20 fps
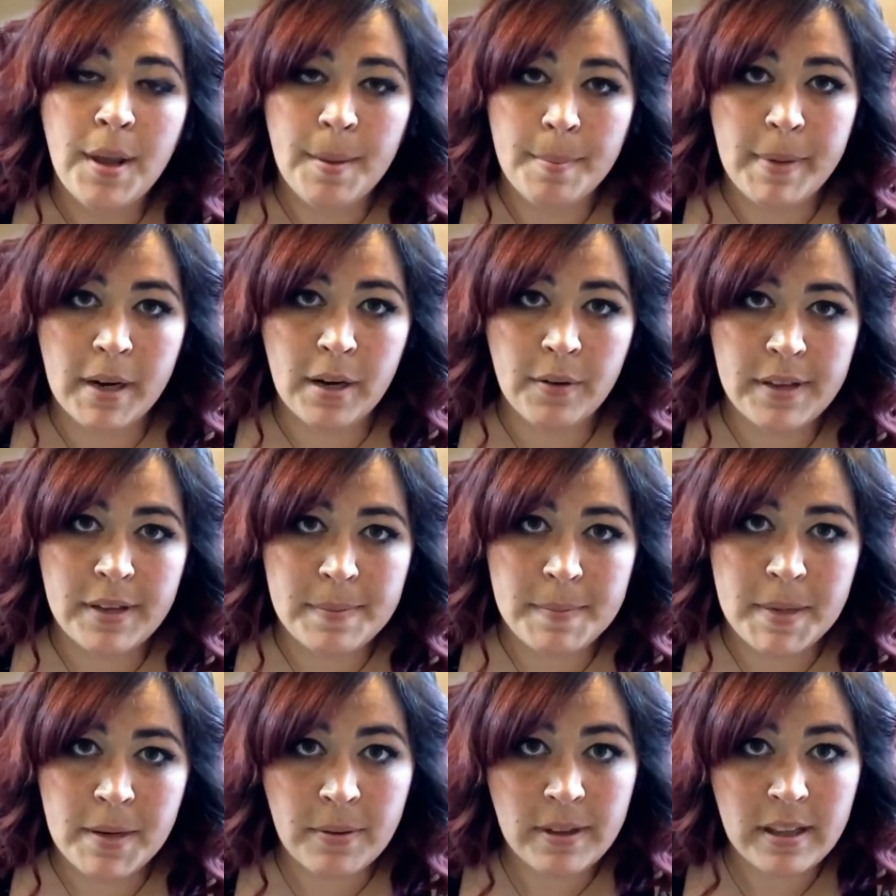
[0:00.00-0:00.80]
bear with
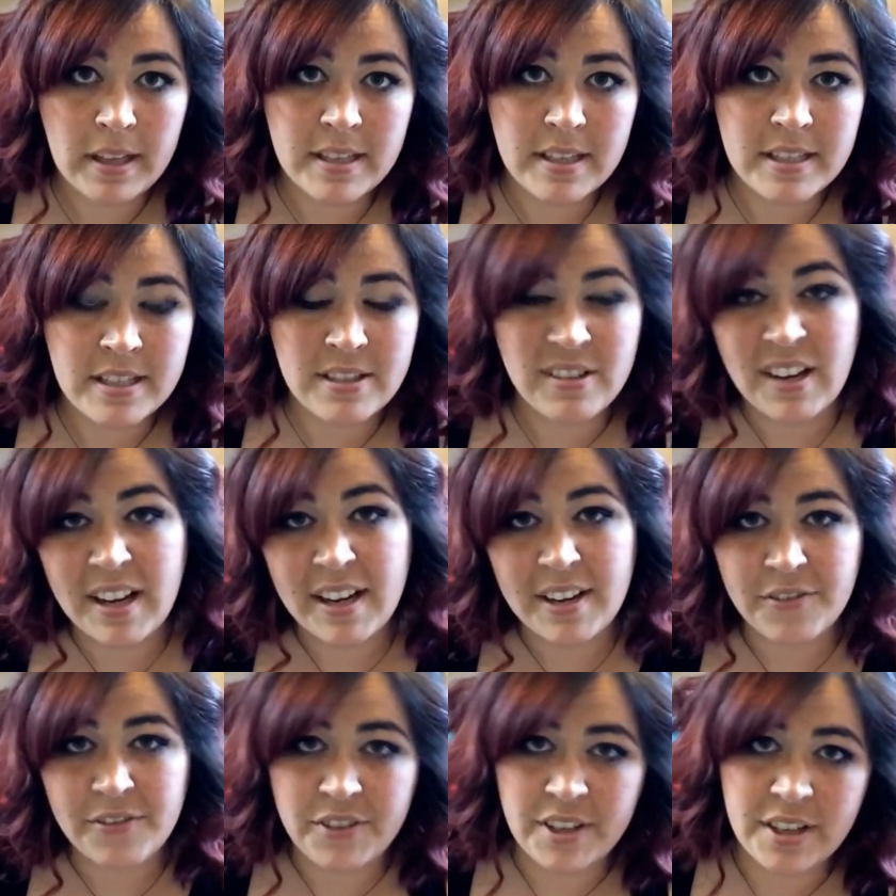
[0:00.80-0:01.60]
me while I still kind
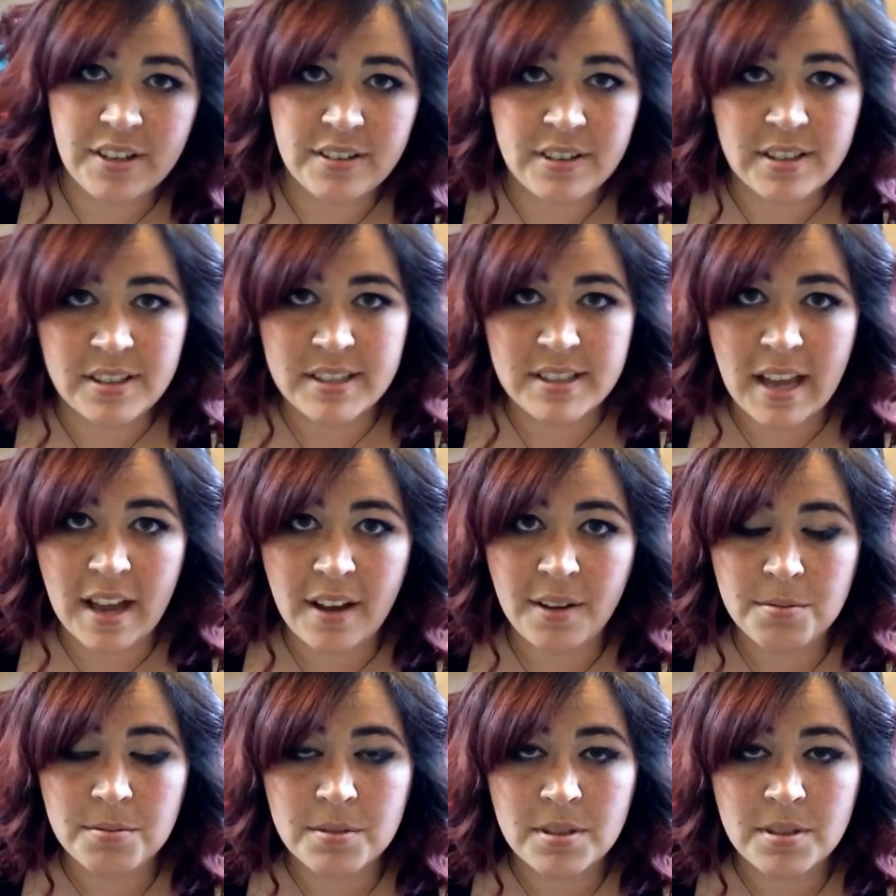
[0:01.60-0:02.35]
of figure this out.